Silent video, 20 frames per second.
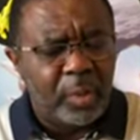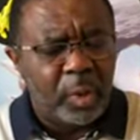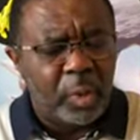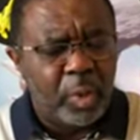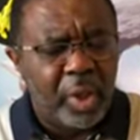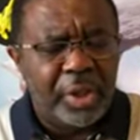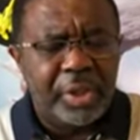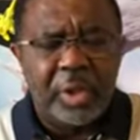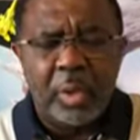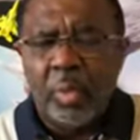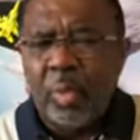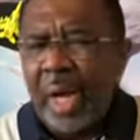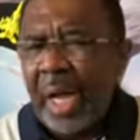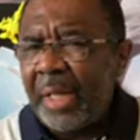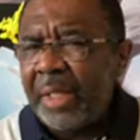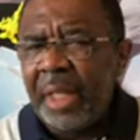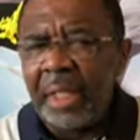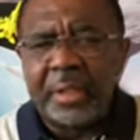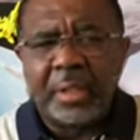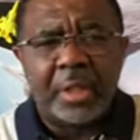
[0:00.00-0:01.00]
a question why
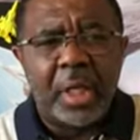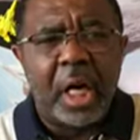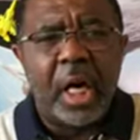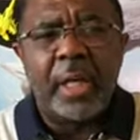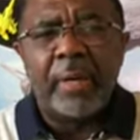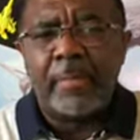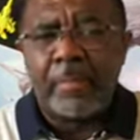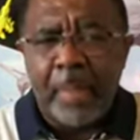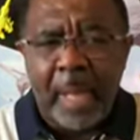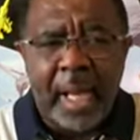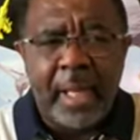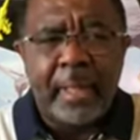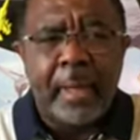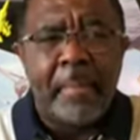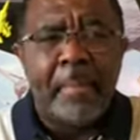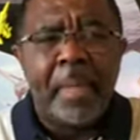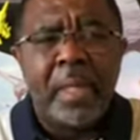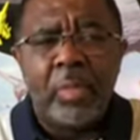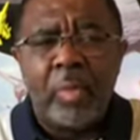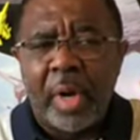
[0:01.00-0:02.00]
didn't God
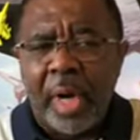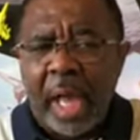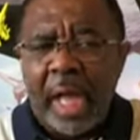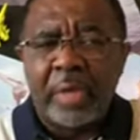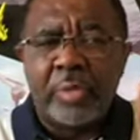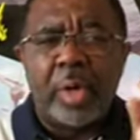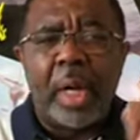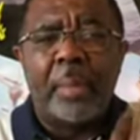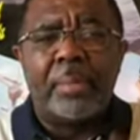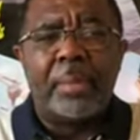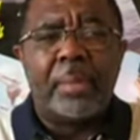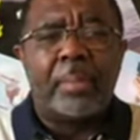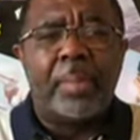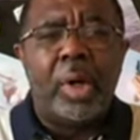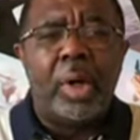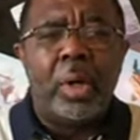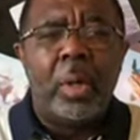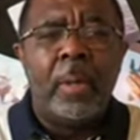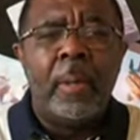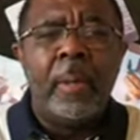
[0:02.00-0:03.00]
abandon me when I dropped the
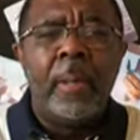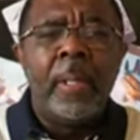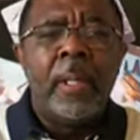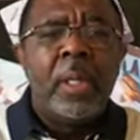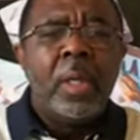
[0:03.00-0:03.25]
ball?